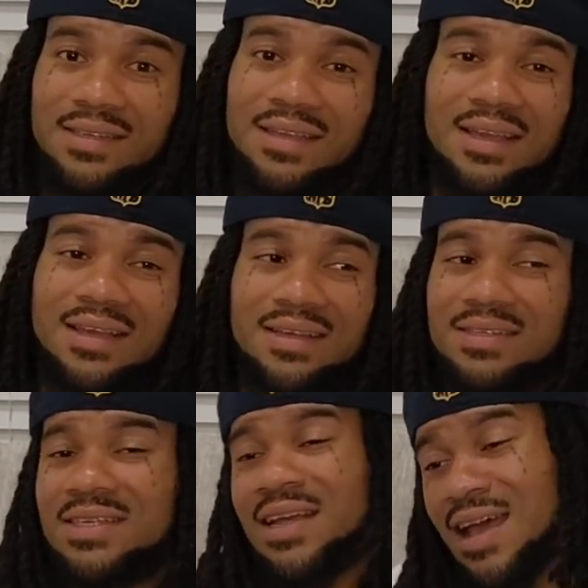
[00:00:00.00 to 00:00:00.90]
Yeah,
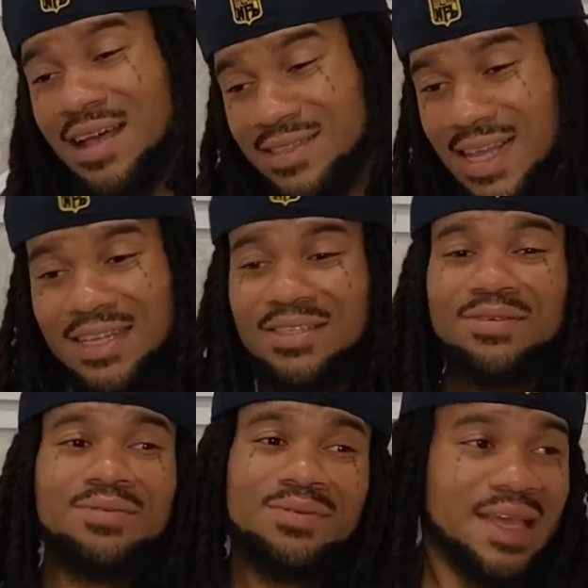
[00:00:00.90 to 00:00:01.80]
jazz
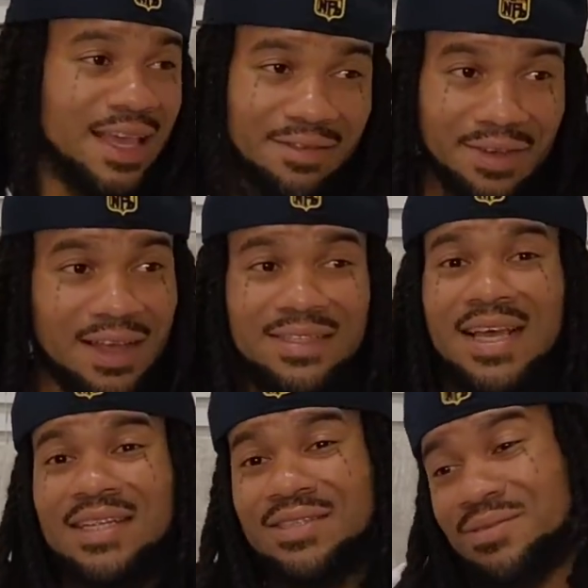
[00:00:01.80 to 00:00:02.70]
tattoos, King Von
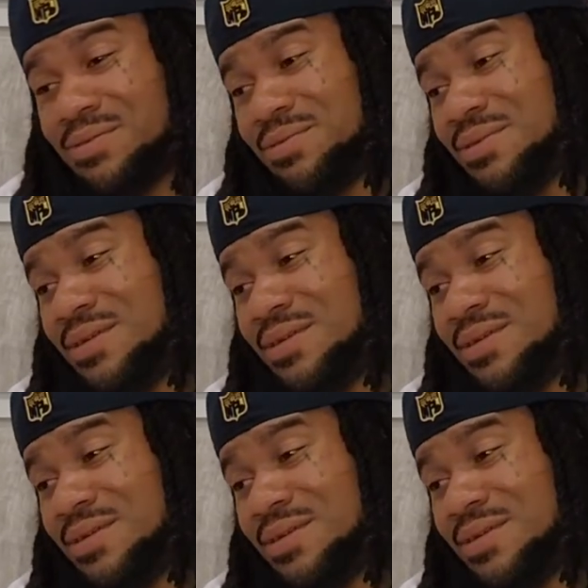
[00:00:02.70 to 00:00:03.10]
tattoo.